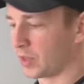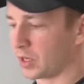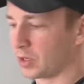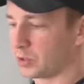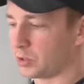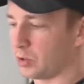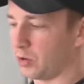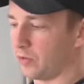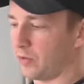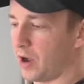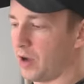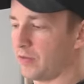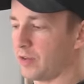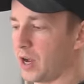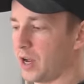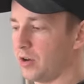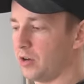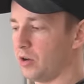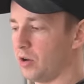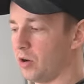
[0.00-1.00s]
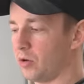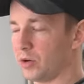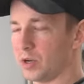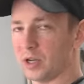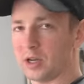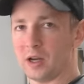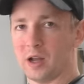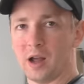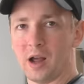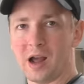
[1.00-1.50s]
So if I've got
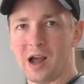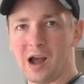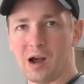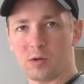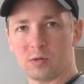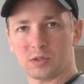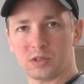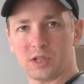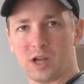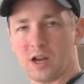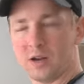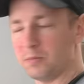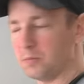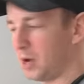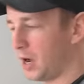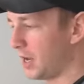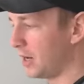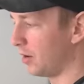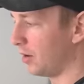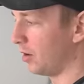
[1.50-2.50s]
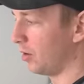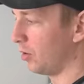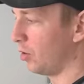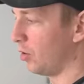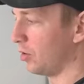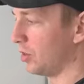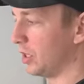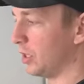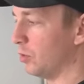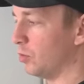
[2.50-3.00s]
noted outside miter
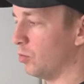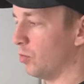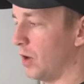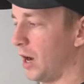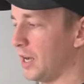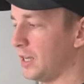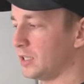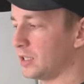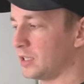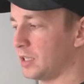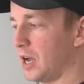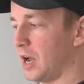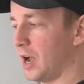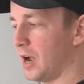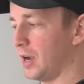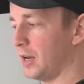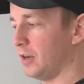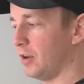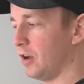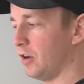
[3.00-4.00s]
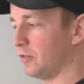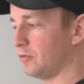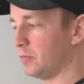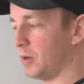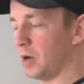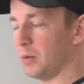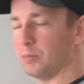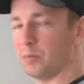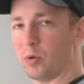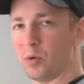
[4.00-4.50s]
on the right side of
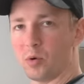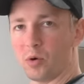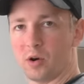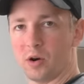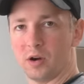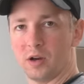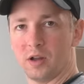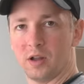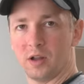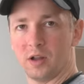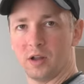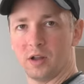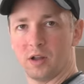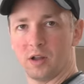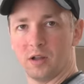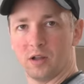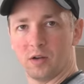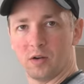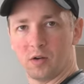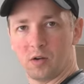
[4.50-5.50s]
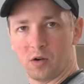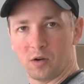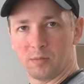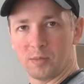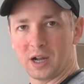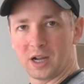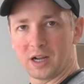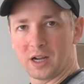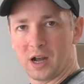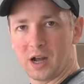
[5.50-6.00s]
my board on
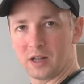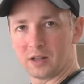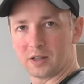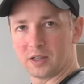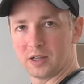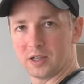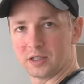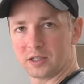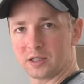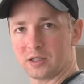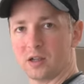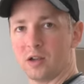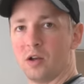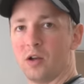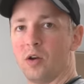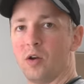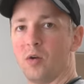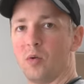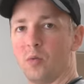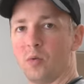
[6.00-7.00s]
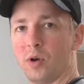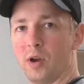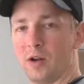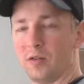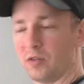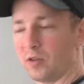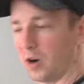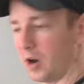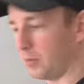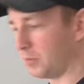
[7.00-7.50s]
my cut list,
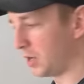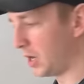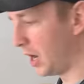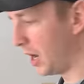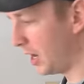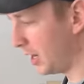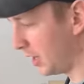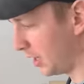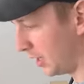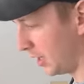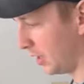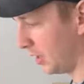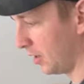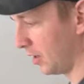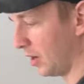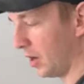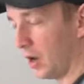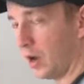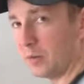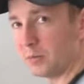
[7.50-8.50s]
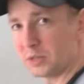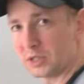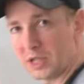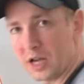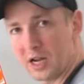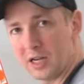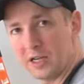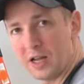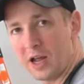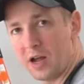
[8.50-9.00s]
whenever I'm cutting it
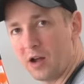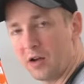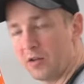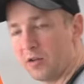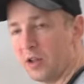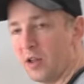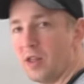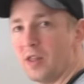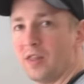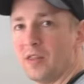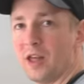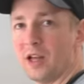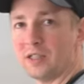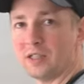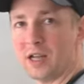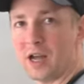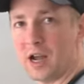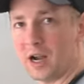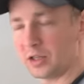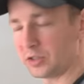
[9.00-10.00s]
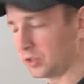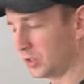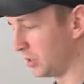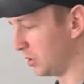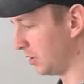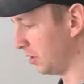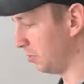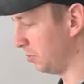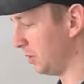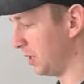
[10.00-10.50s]
upside down, that's actually
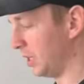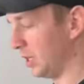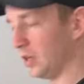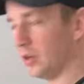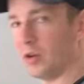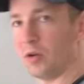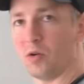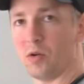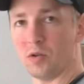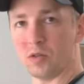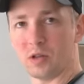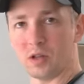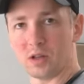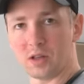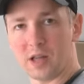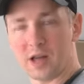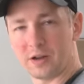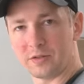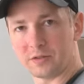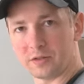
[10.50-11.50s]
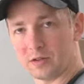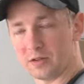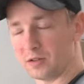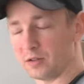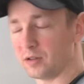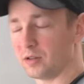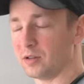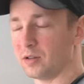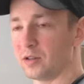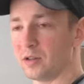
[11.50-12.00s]
gonna be on the left,
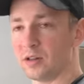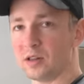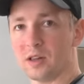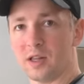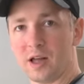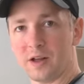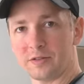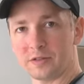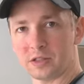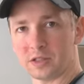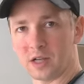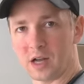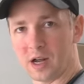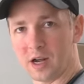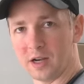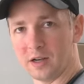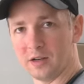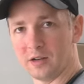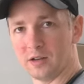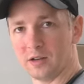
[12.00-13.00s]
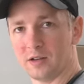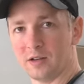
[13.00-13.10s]
left side.